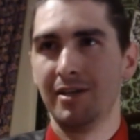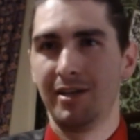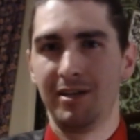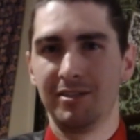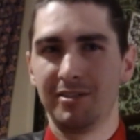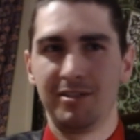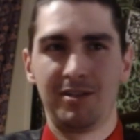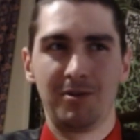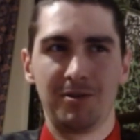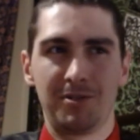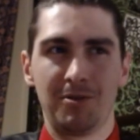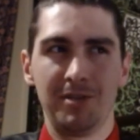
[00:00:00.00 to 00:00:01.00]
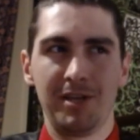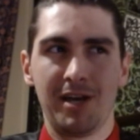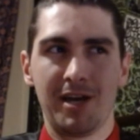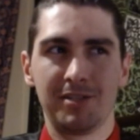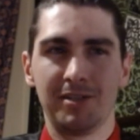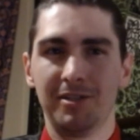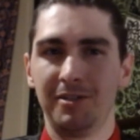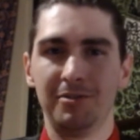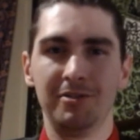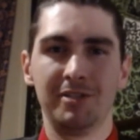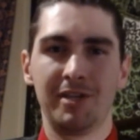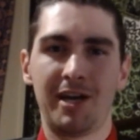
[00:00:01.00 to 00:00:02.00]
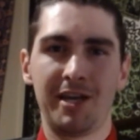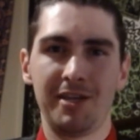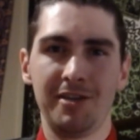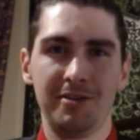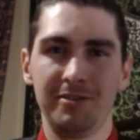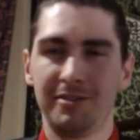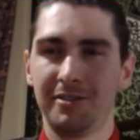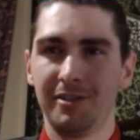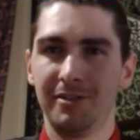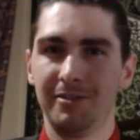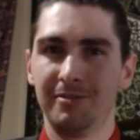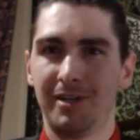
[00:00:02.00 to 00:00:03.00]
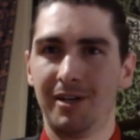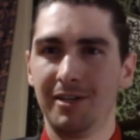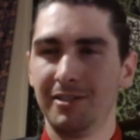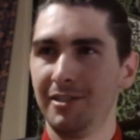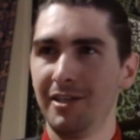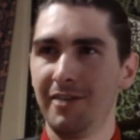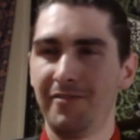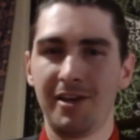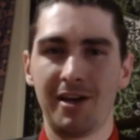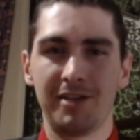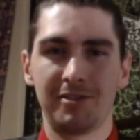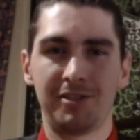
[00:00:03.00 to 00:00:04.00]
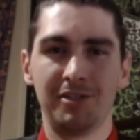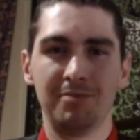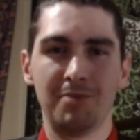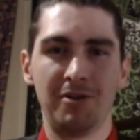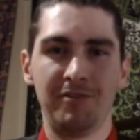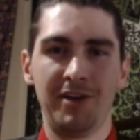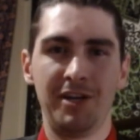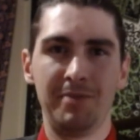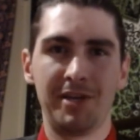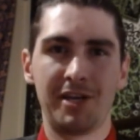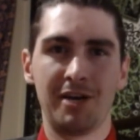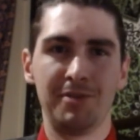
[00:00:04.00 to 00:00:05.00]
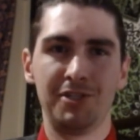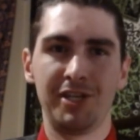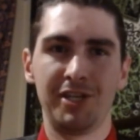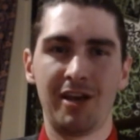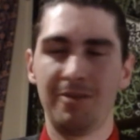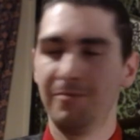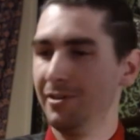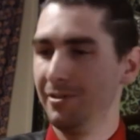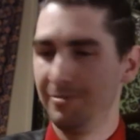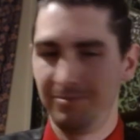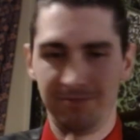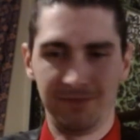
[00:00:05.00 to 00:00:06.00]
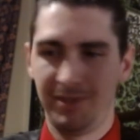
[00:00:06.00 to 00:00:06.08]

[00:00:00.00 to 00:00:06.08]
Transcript: And I also told you guys all the tools that I use. So honestly, if you guys are still motivated to become a GM, well,